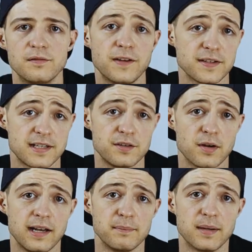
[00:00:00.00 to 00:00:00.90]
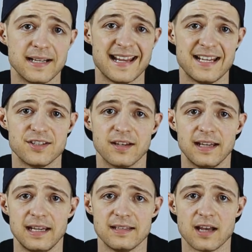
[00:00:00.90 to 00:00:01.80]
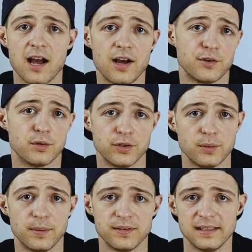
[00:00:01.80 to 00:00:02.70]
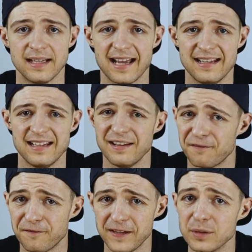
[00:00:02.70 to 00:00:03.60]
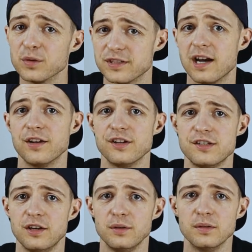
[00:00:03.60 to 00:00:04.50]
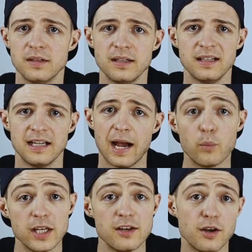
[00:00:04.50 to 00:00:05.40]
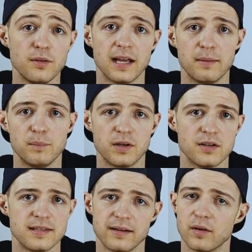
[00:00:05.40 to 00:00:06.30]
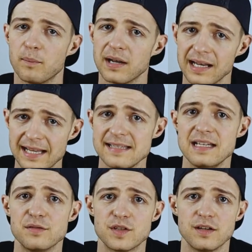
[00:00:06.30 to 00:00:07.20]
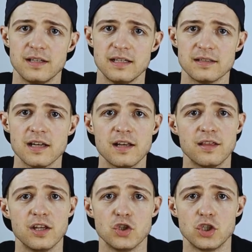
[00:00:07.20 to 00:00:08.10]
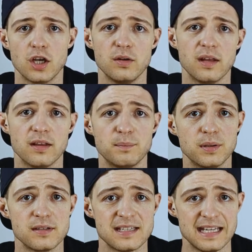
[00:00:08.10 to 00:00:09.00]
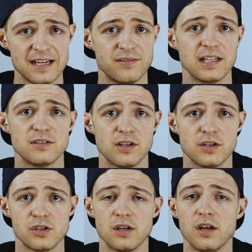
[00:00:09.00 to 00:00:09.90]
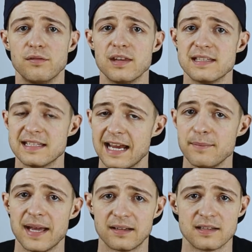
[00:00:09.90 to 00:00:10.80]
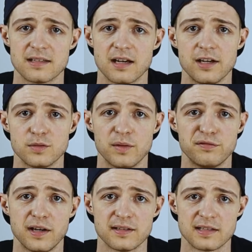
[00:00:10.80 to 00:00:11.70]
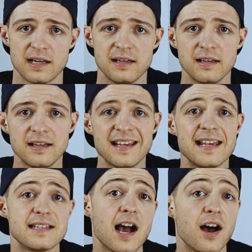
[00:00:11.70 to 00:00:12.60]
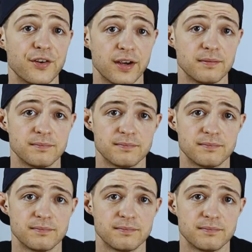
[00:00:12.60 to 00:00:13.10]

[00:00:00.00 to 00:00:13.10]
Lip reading: Fasted training by nature is harder on your body, and it feels harder too. And we know that because there are plenty of studies that show that the perceived exertion of the same exercise when fasted is harder.